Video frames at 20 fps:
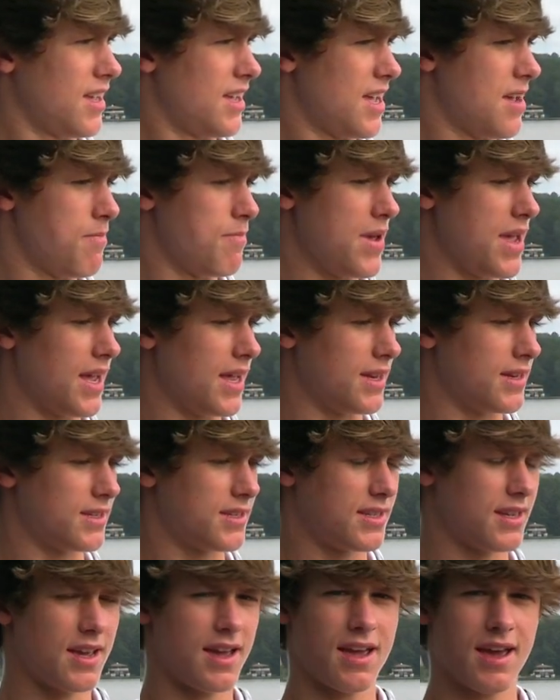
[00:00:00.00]
it
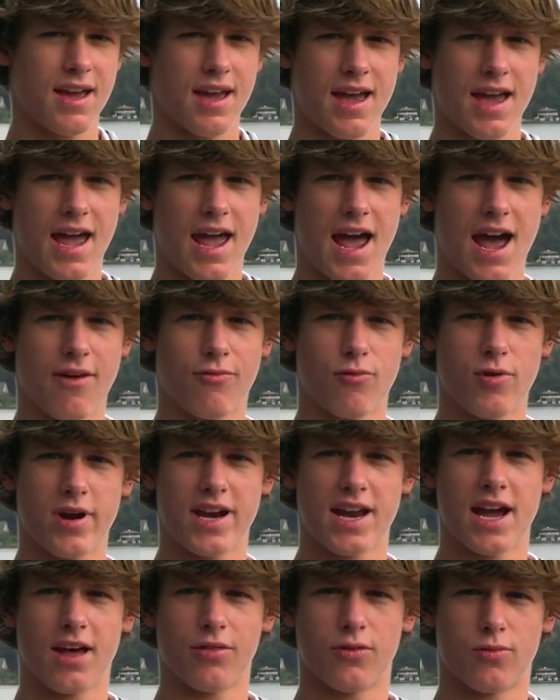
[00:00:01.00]
bends halfway
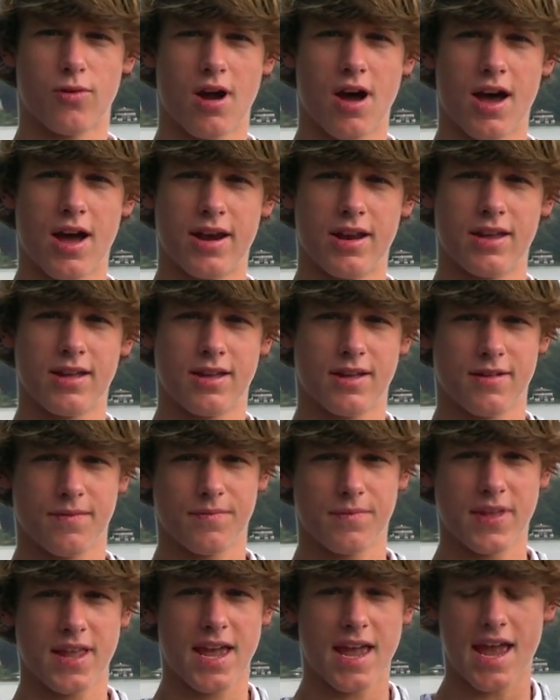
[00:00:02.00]
down the rod.
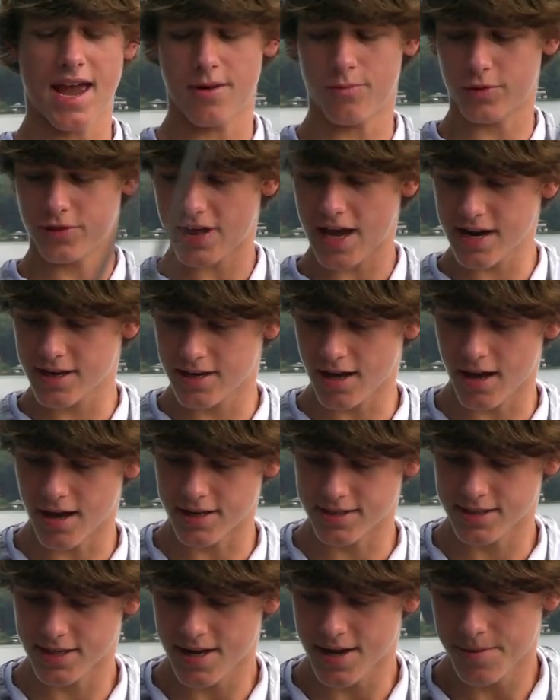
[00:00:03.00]
And what that
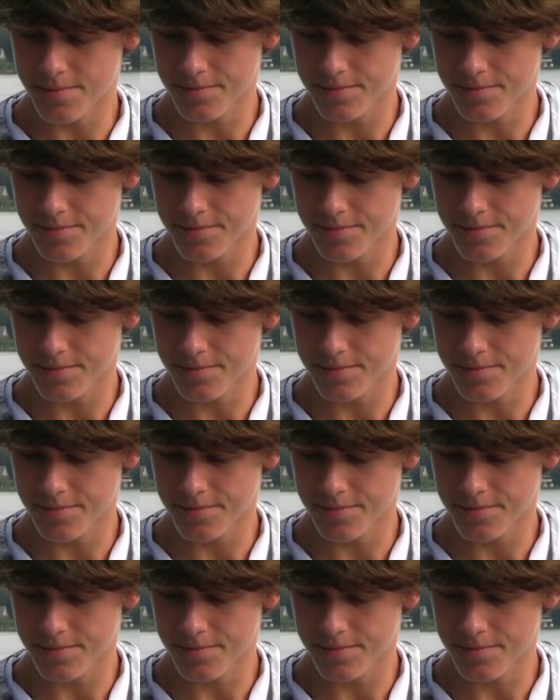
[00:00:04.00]
does